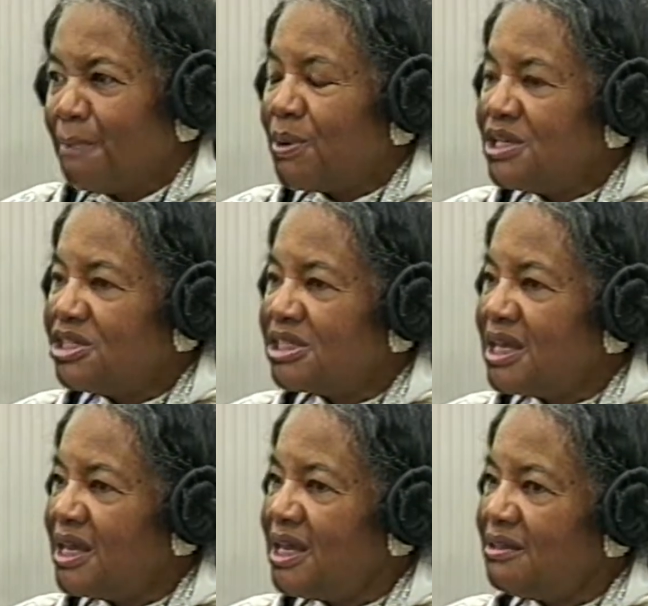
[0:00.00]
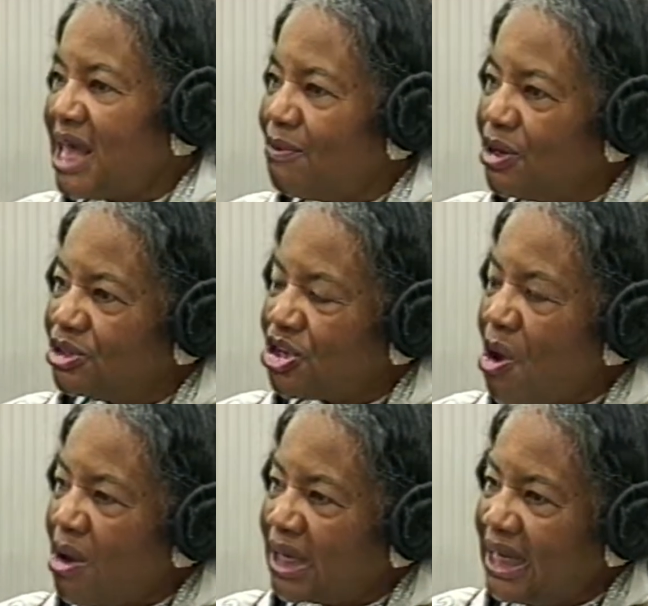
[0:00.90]
But see, they were
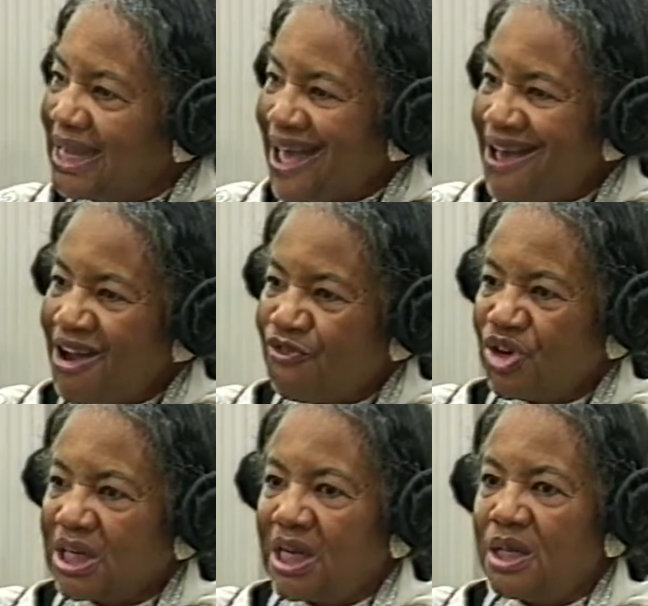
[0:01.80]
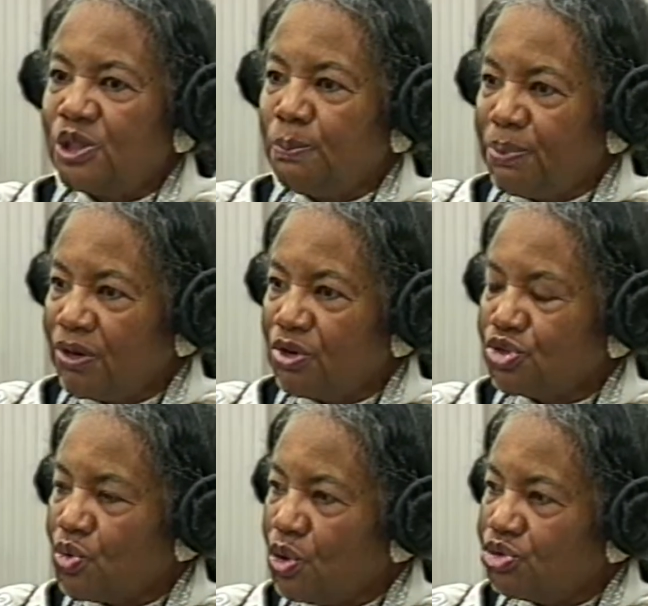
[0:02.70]
talking African
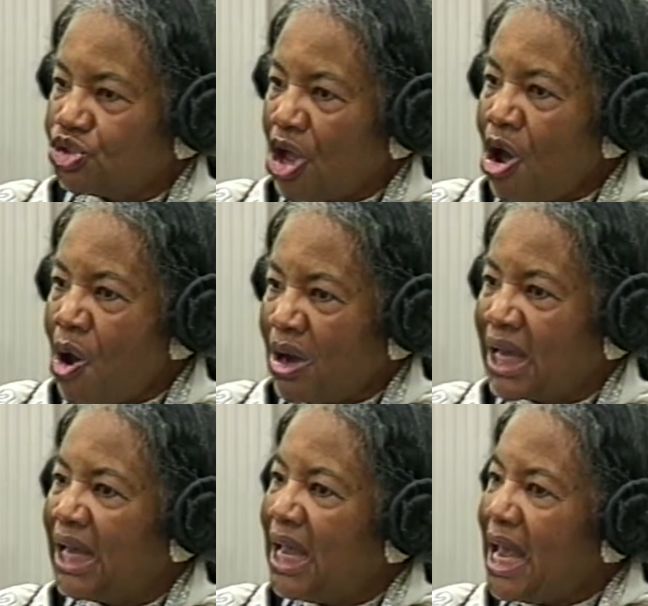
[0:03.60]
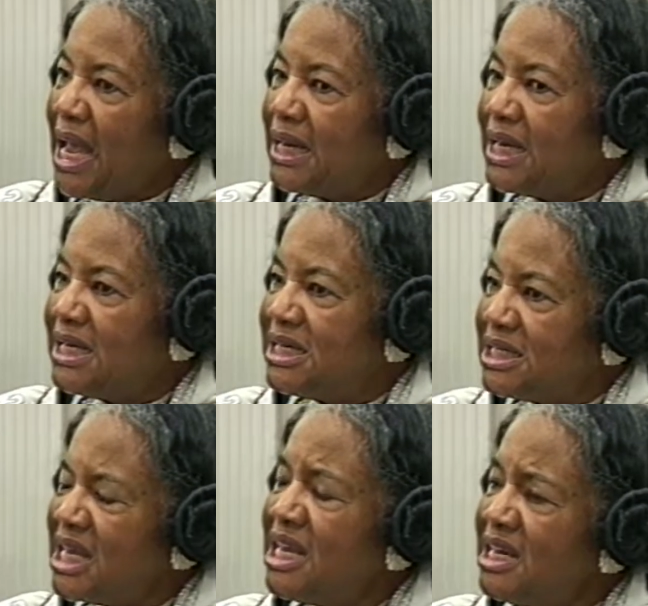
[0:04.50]
spiritual talk, And
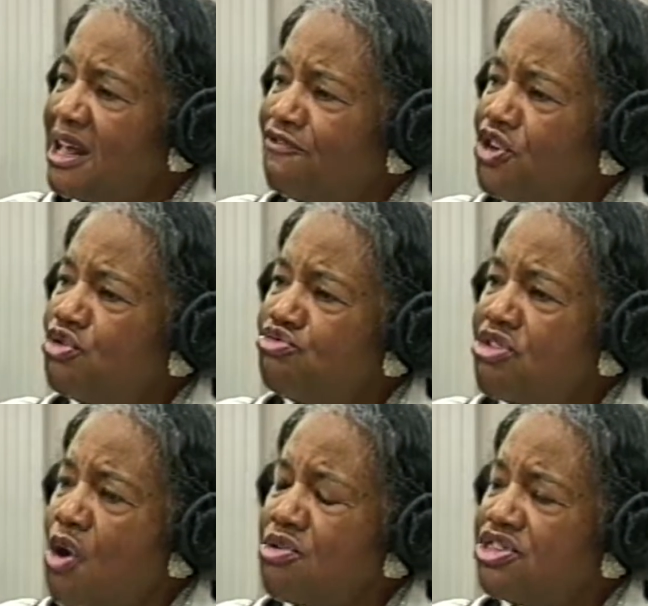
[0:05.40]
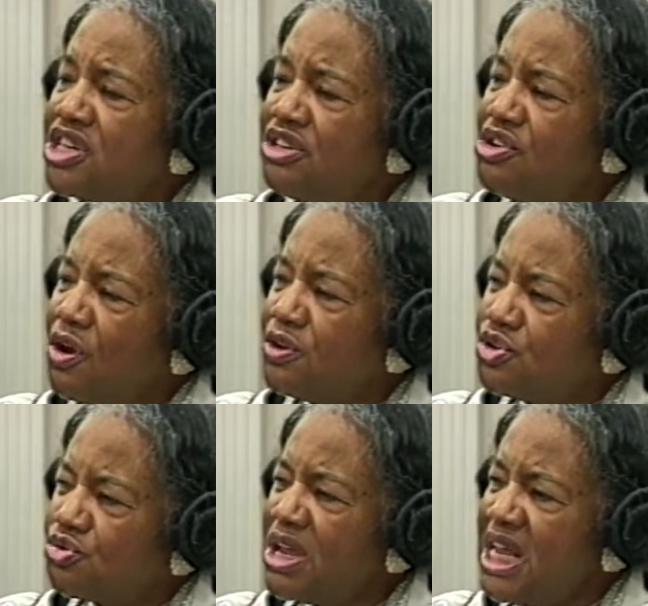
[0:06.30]
indeed, if you notice in your
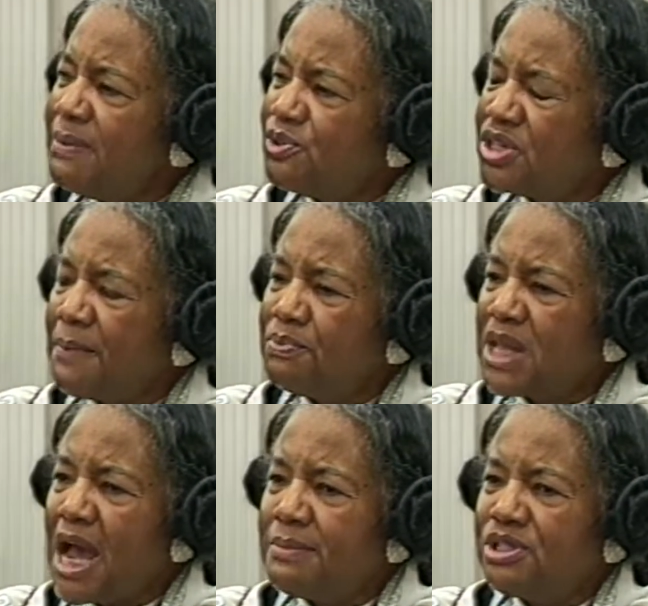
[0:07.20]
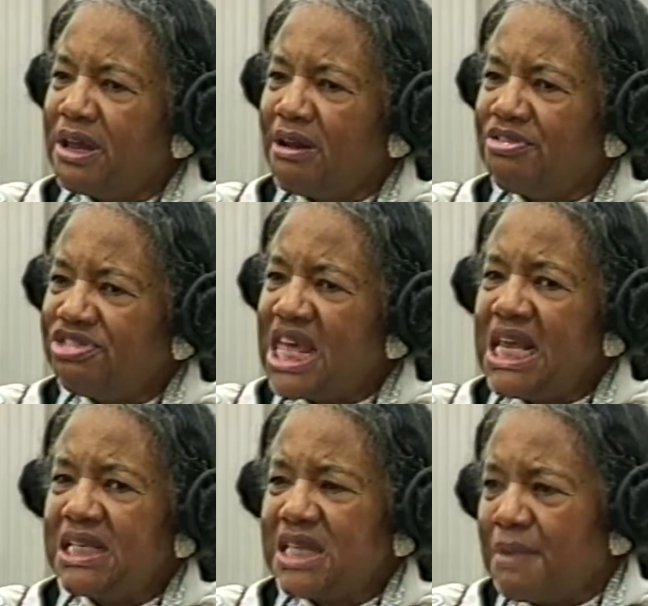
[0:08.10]
dreams, sometimes there are
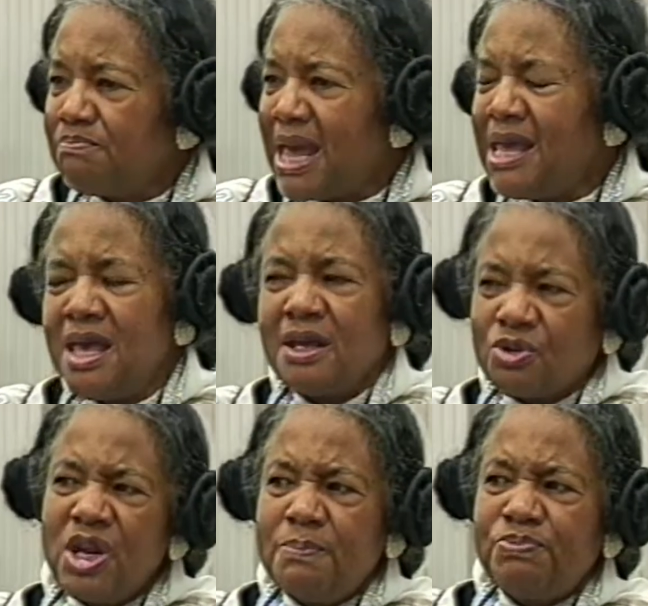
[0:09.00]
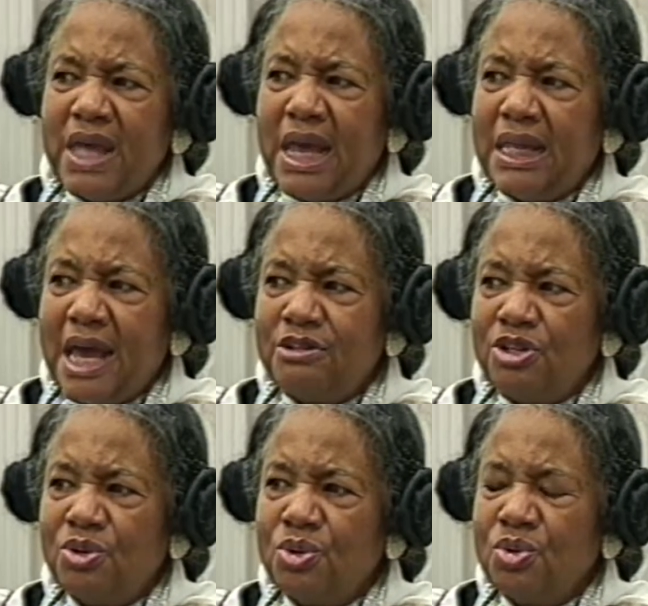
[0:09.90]
things that may creep there that
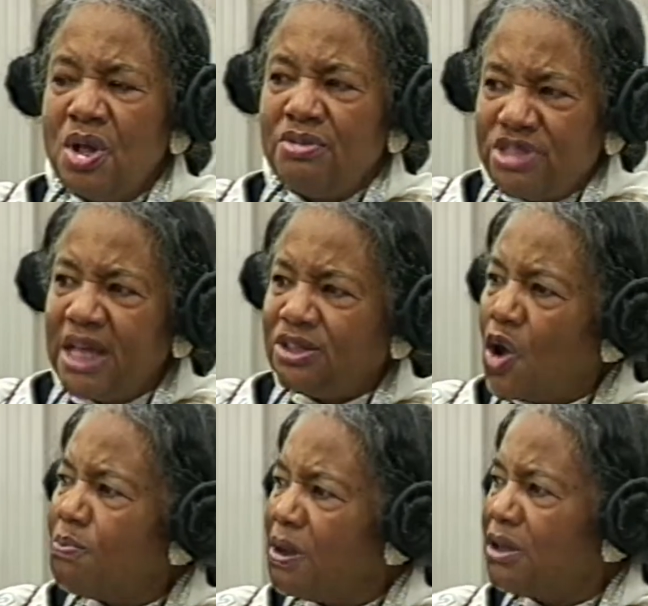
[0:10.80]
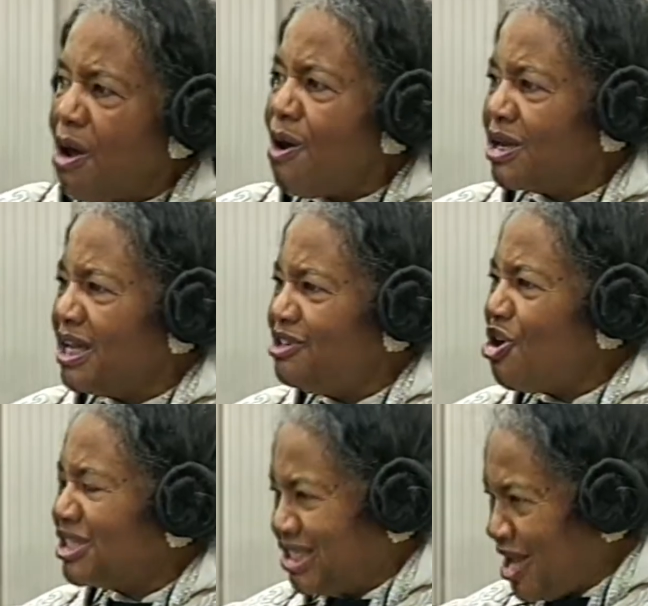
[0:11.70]
you think don't belong in
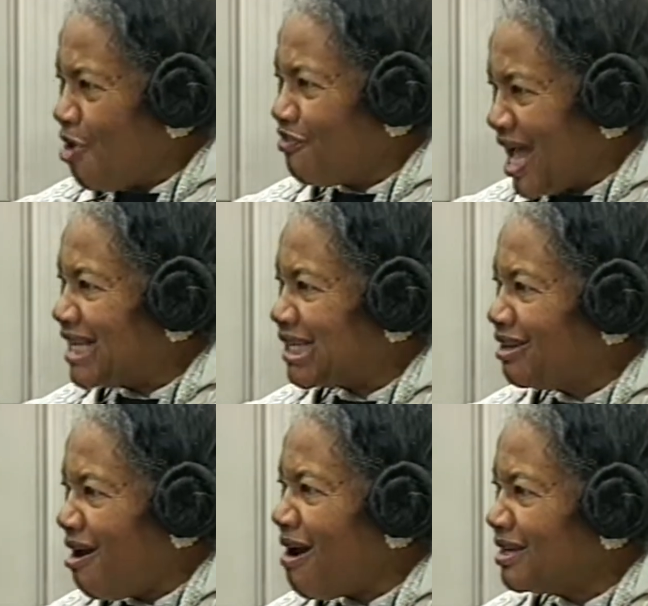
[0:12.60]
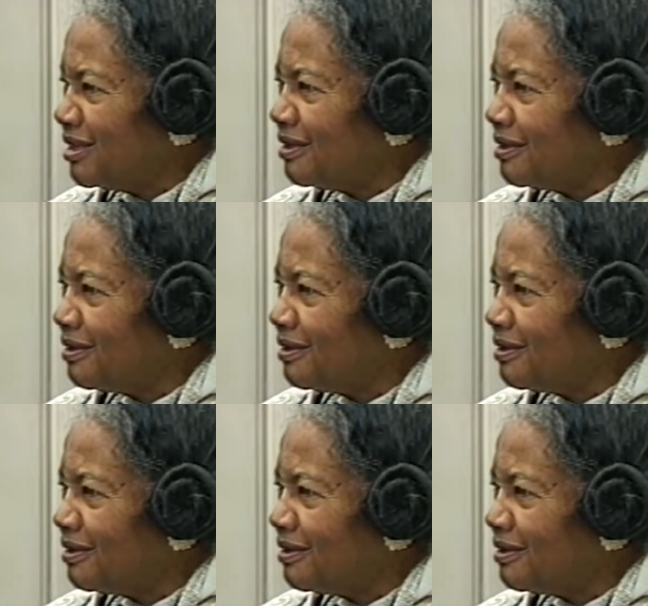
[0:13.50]
yourself as a garden,